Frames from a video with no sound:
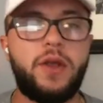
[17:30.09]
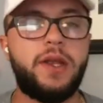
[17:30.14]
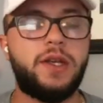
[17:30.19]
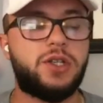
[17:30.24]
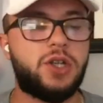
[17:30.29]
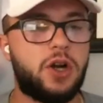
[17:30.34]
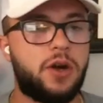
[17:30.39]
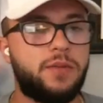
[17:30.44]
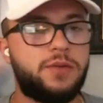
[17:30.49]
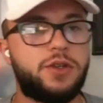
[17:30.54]

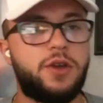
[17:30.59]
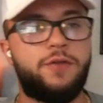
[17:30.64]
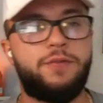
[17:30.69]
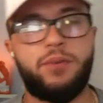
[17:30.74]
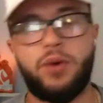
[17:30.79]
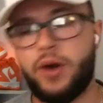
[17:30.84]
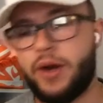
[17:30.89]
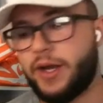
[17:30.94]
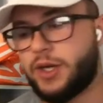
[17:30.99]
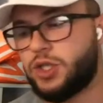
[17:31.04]
in terms
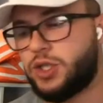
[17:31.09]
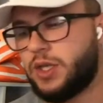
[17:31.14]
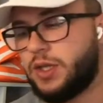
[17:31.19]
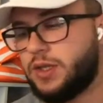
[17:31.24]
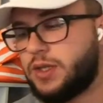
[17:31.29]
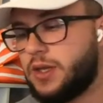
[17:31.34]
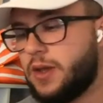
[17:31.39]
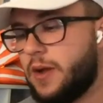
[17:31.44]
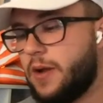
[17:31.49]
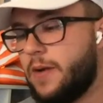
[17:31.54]
of
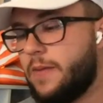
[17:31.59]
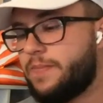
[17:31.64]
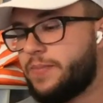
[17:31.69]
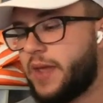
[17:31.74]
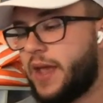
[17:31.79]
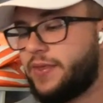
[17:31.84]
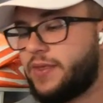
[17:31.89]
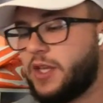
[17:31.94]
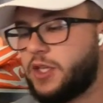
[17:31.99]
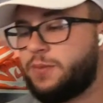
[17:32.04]
predictions
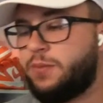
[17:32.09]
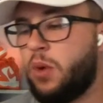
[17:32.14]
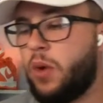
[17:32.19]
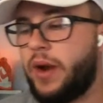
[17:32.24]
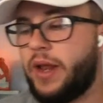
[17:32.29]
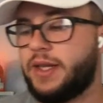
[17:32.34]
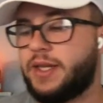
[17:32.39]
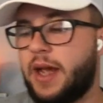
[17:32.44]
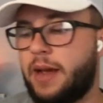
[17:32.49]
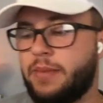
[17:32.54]
at this
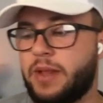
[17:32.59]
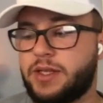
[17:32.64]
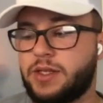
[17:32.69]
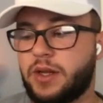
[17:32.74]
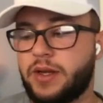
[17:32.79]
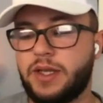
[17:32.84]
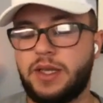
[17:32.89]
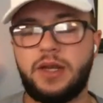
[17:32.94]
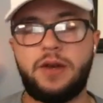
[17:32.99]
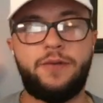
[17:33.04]
point in time.
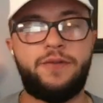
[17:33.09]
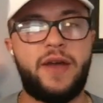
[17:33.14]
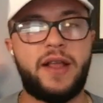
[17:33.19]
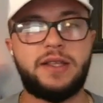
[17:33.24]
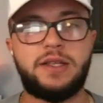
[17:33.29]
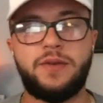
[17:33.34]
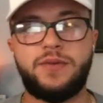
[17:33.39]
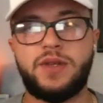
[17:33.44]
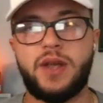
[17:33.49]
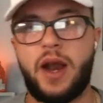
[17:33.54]
Let's look at the
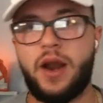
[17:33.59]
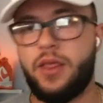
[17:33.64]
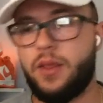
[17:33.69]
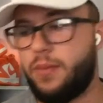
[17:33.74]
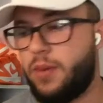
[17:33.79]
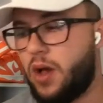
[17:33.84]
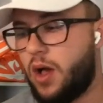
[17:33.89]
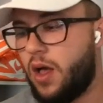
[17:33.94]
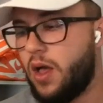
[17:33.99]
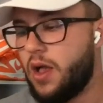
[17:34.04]
defensive side of
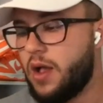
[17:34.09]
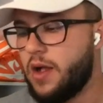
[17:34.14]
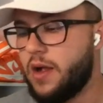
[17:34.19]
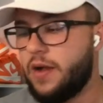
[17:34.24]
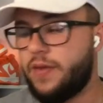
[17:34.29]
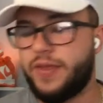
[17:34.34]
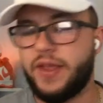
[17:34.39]
the ball.